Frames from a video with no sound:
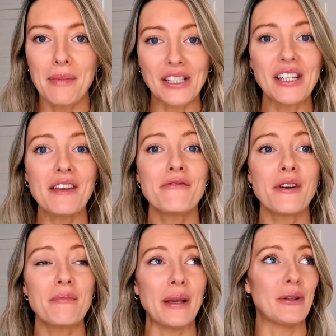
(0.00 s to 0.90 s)
Imagine
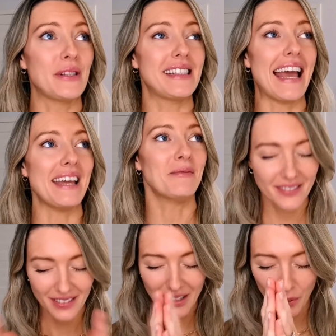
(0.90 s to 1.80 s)
if Beyoncé,
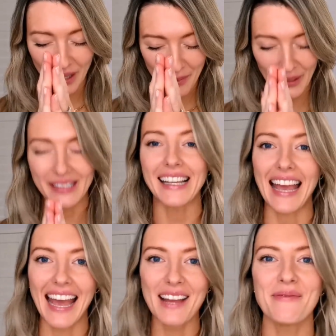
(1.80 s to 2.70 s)
Queen
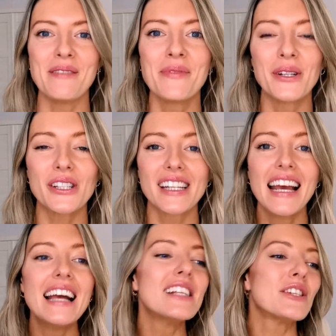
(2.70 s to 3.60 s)
Beyoncé, had been pushed
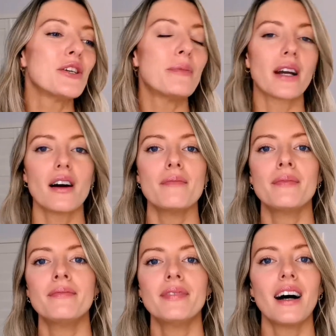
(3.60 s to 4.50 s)
to
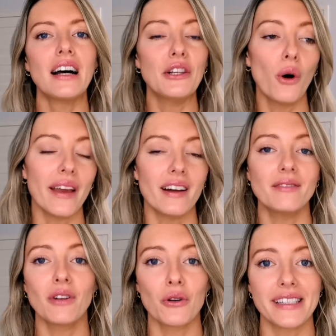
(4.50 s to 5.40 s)
become a
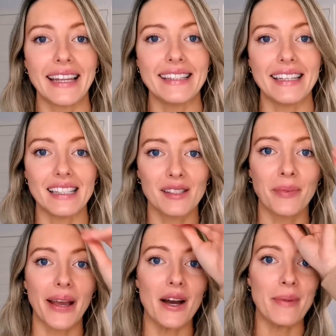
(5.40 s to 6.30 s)
lawyer or a
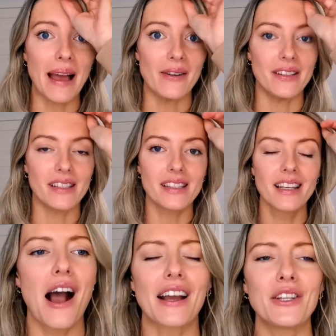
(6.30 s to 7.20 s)
dentist by her
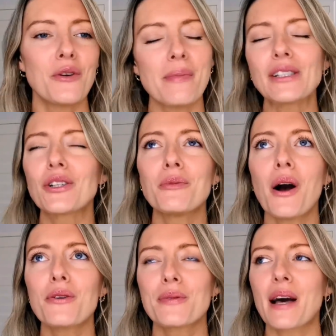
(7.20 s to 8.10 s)
parents. Can you imagine a
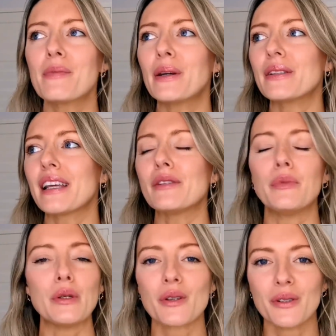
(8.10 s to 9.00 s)
world without Beyoncé's
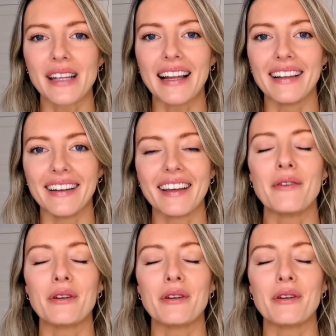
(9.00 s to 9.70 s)
musical talent?